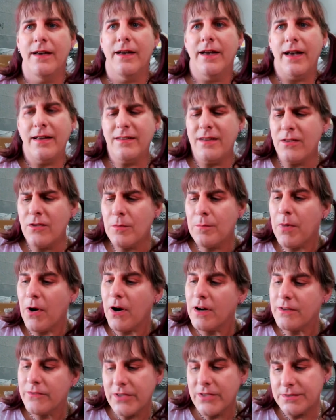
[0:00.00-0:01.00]
Another part
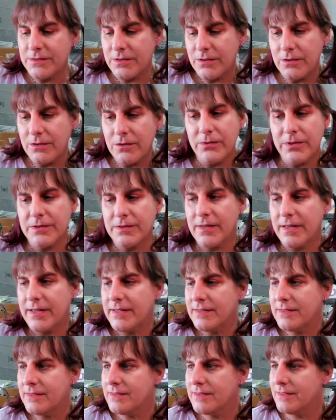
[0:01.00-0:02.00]
of it too is
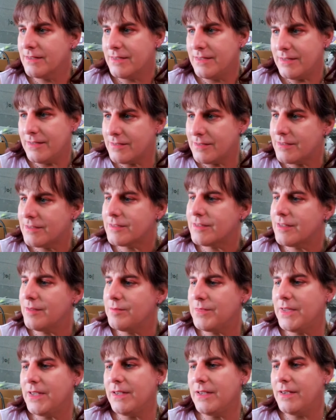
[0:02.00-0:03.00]
like this is
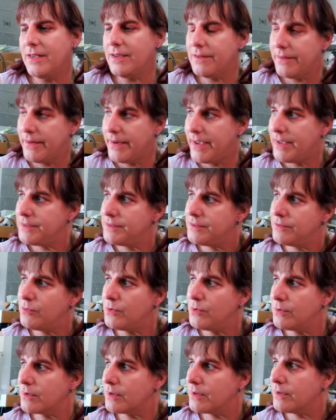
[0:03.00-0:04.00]
something
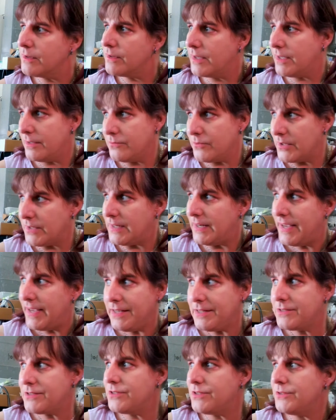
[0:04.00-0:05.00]
gearheads can
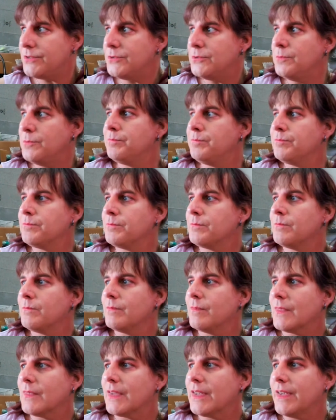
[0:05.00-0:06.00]
relate to.
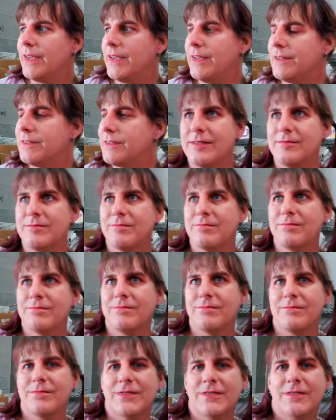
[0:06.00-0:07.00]
It's
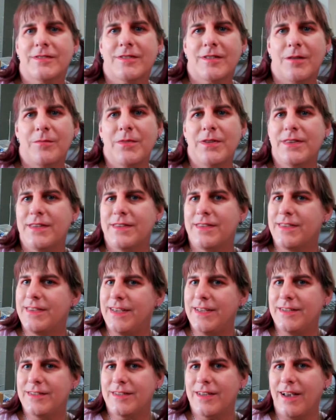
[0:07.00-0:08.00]
some of the
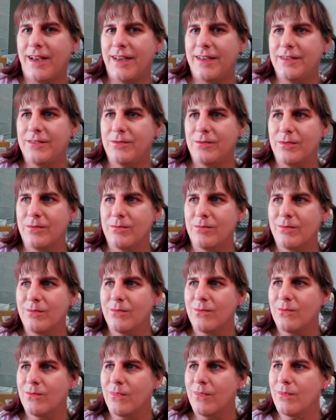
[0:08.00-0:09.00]
things I
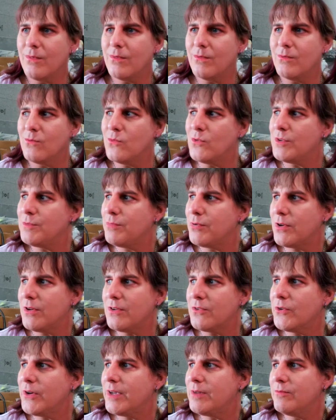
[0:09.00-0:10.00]
would
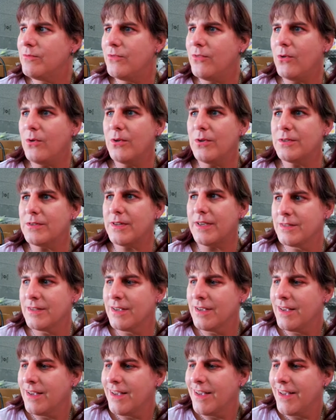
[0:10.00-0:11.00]
program for is like
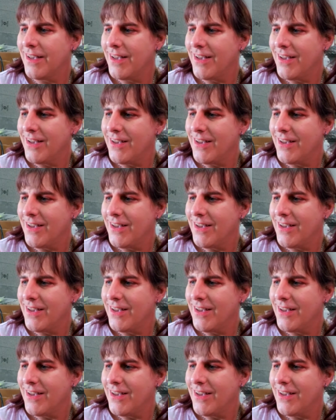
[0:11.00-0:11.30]
this.